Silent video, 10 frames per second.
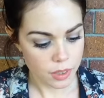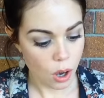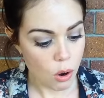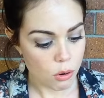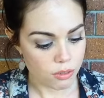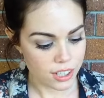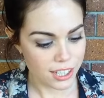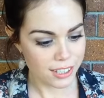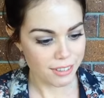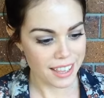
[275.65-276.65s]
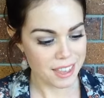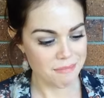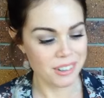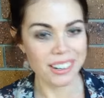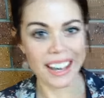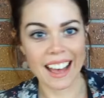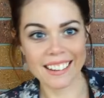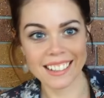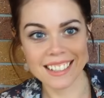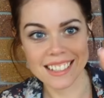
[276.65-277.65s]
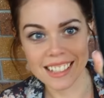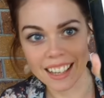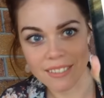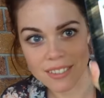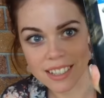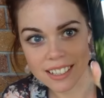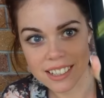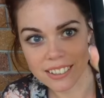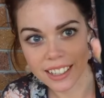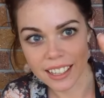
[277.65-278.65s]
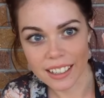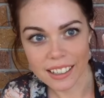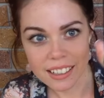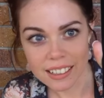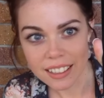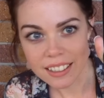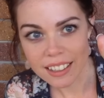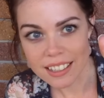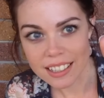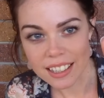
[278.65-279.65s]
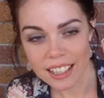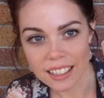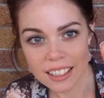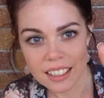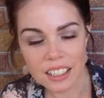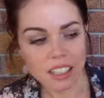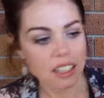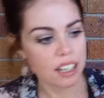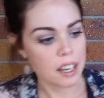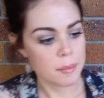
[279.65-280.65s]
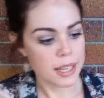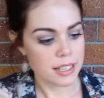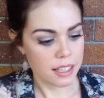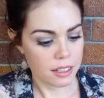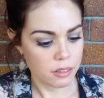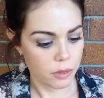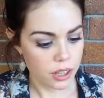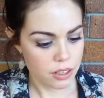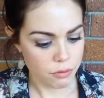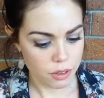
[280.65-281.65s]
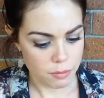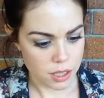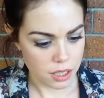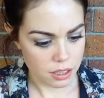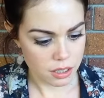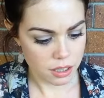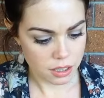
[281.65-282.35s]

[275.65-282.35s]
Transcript: Oh, she's read the book, How Not to Die from Dr. Greger. Can you guys see that? Amazing. Where are you from, Jen?